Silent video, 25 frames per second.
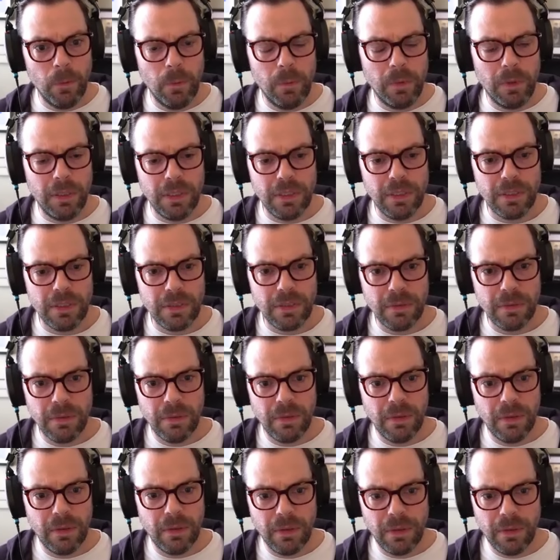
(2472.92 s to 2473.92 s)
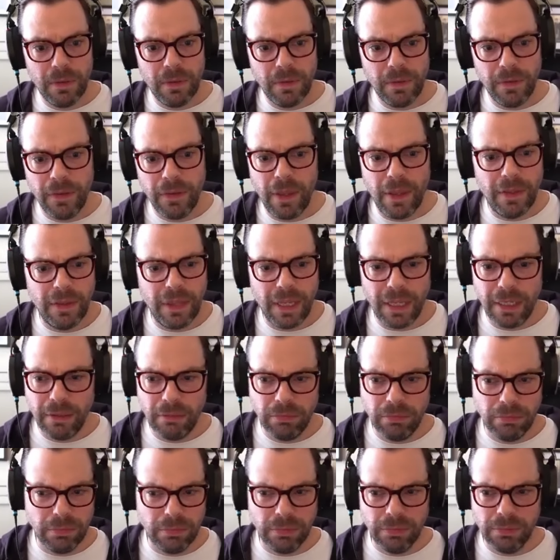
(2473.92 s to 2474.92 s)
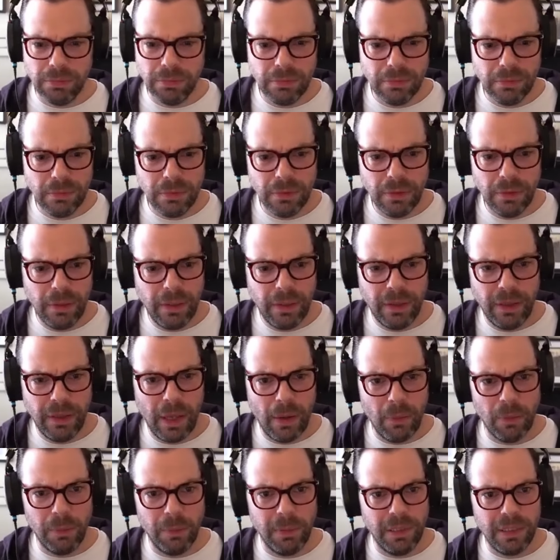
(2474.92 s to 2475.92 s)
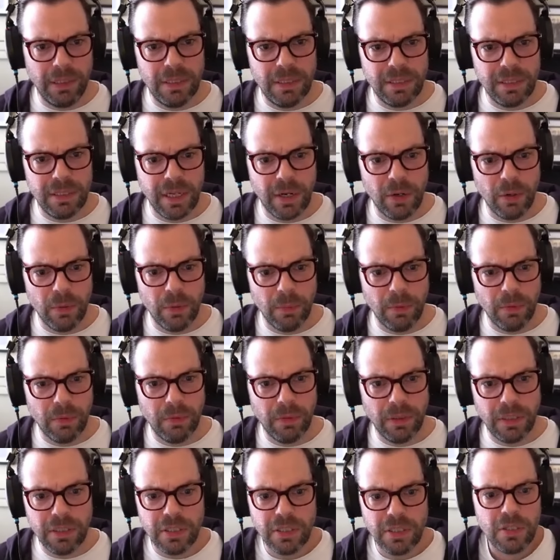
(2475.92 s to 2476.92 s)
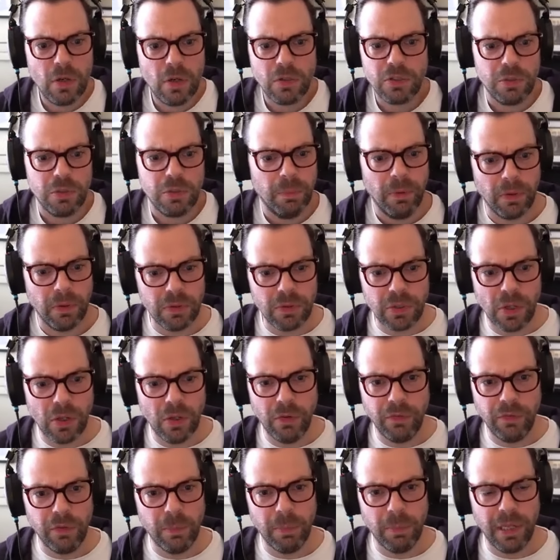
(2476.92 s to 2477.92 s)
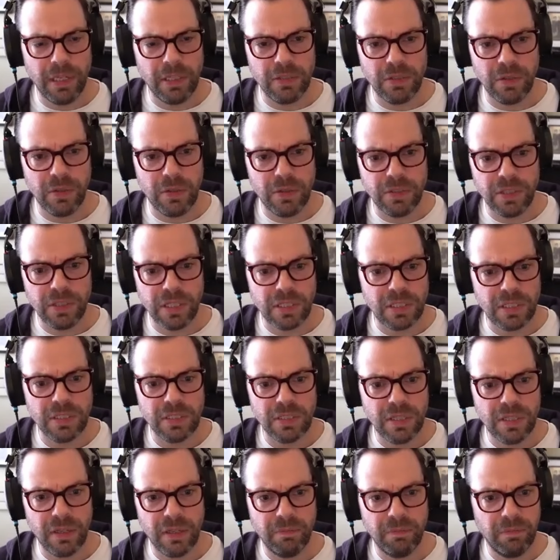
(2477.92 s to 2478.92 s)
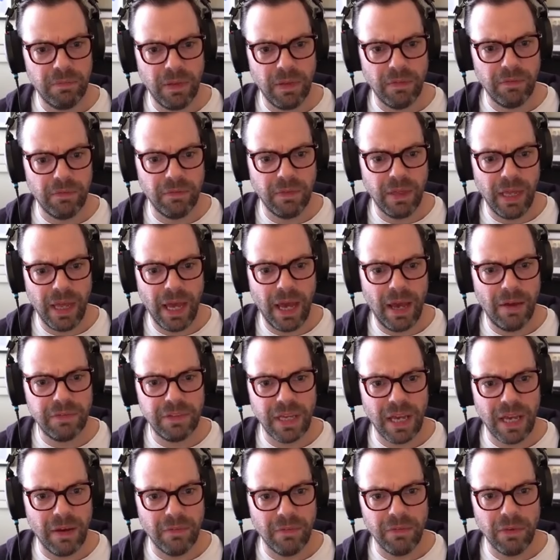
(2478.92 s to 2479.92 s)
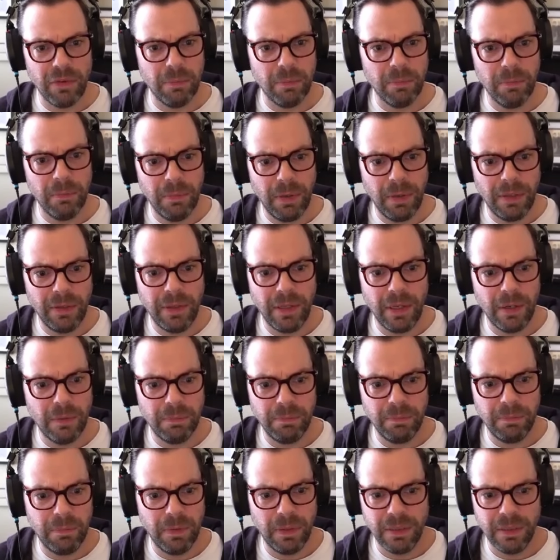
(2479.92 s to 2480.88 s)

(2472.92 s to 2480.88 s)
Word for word: because that that, oh, that would be terrible, because there's oxygen bottles all over the place on those things, because they, they they have to have them, and they're yeah.